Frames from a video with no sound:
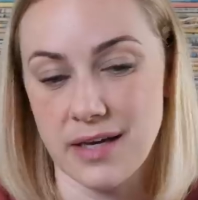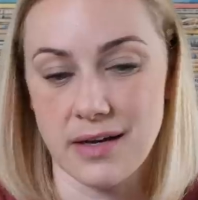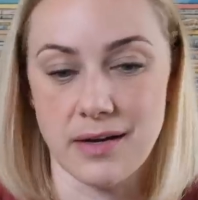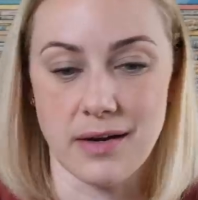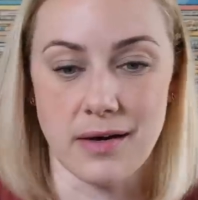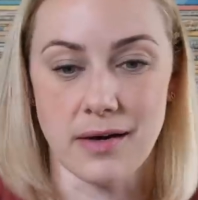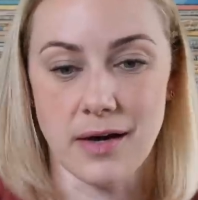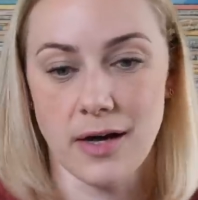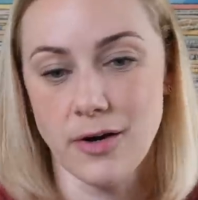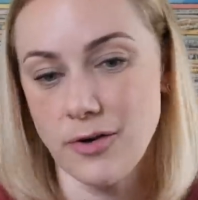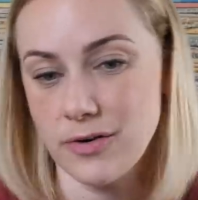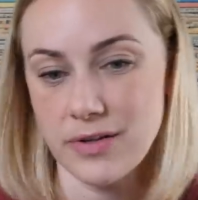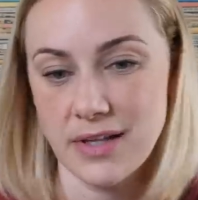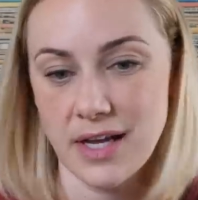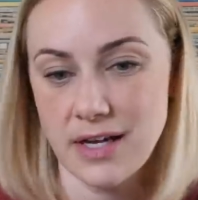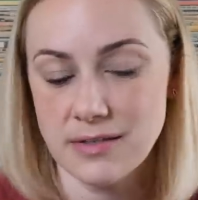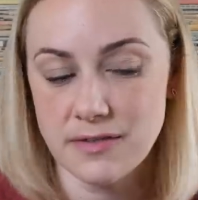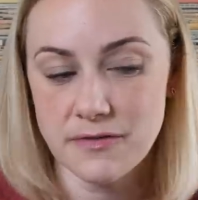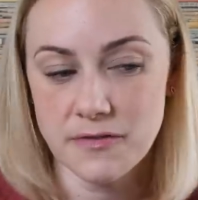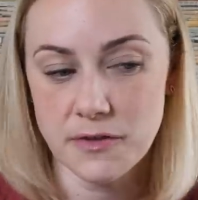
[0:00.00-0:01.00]
Get
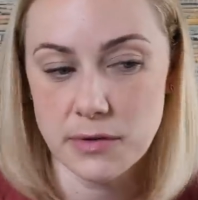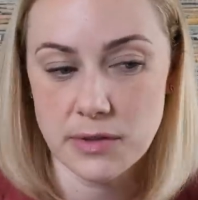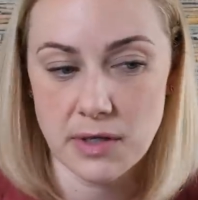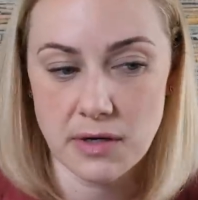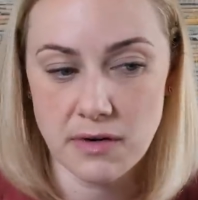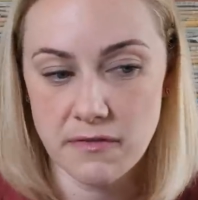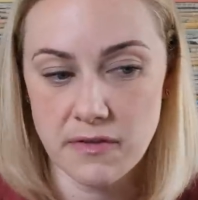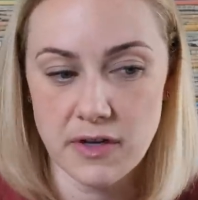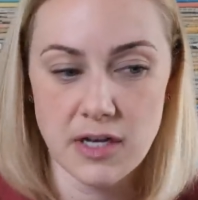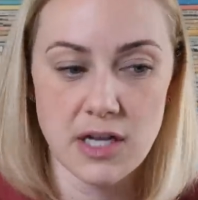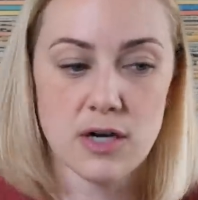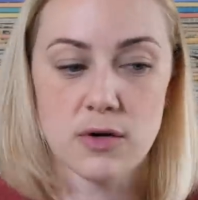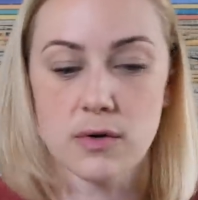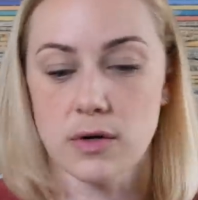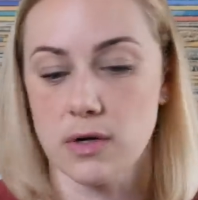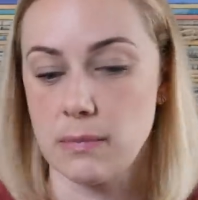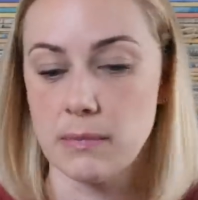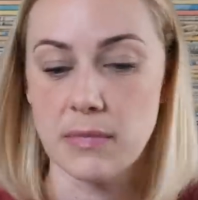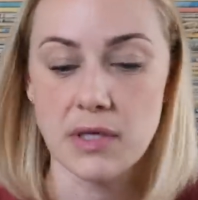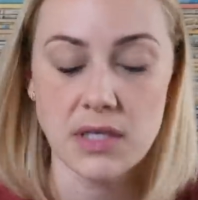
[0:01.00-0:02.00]
100,000 views on a video
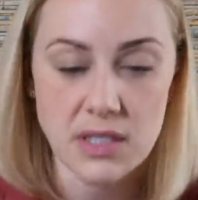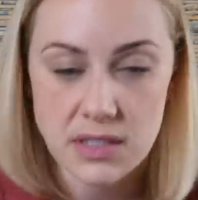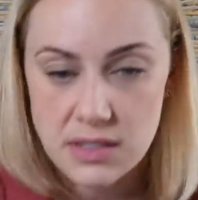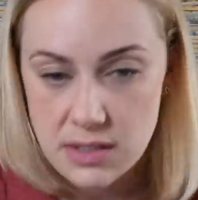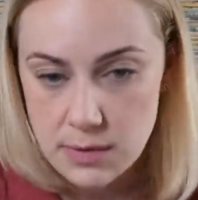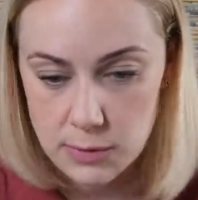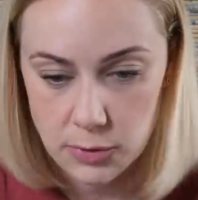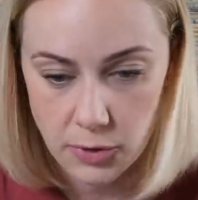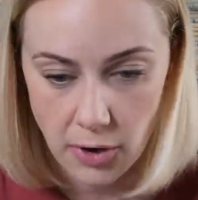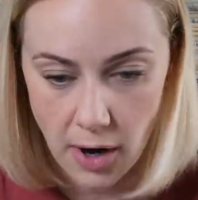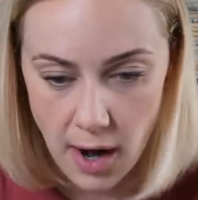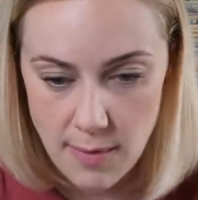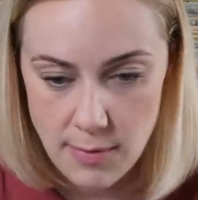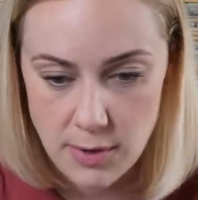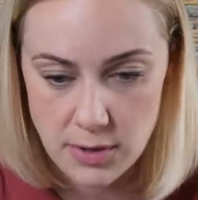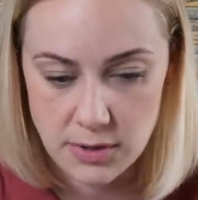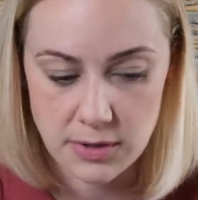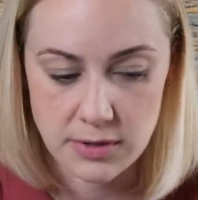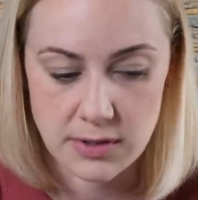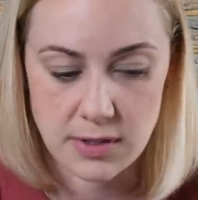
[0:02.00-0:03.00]
or a million
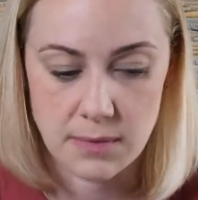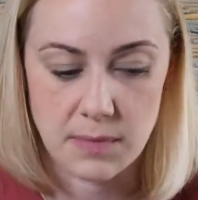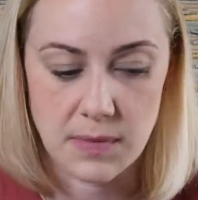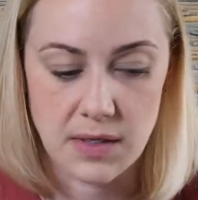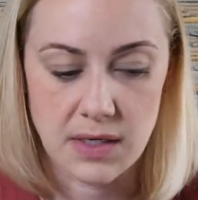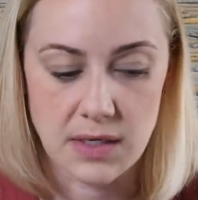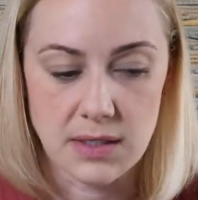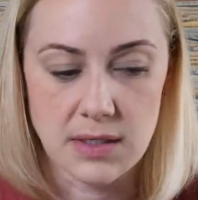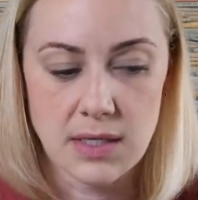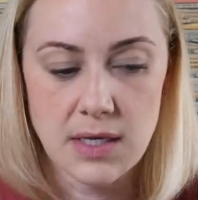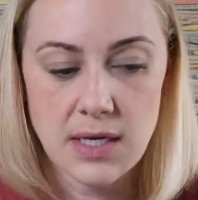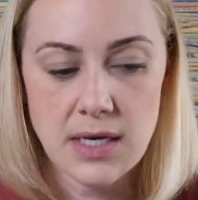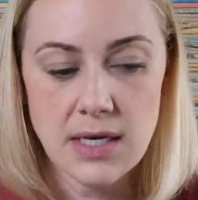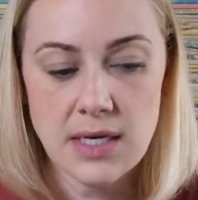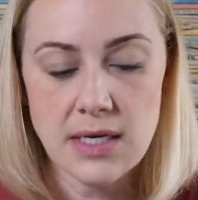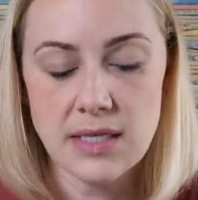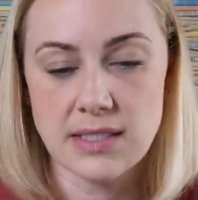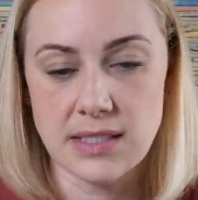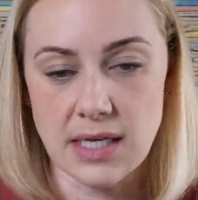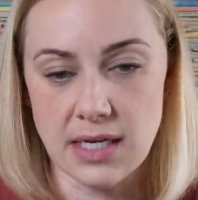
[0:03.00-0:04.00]
subscribers or something and
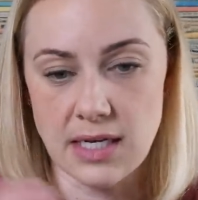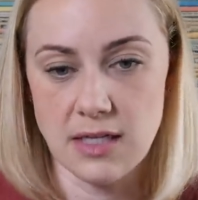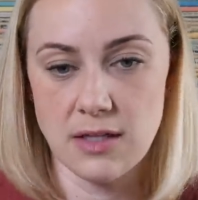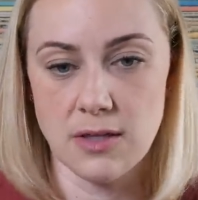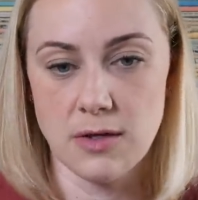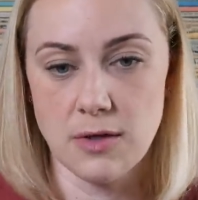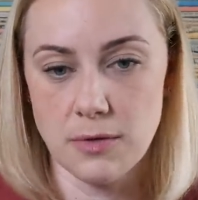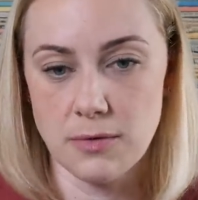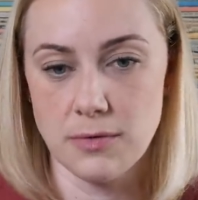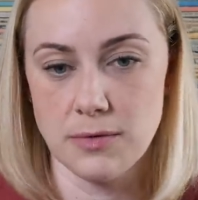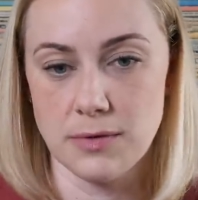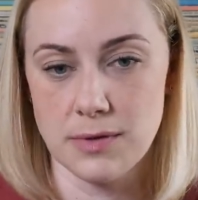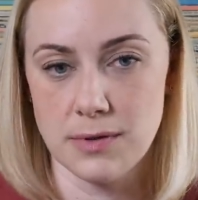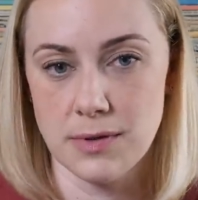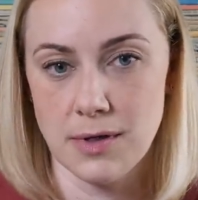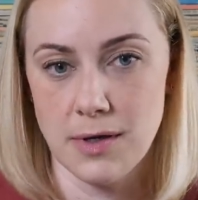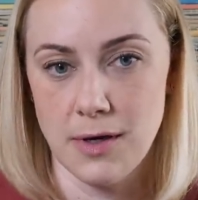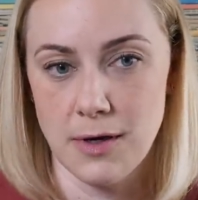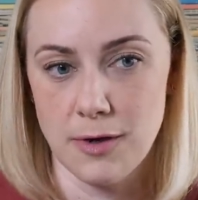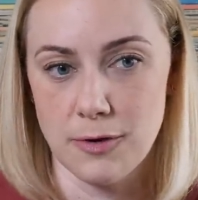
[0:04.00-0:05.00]
setting those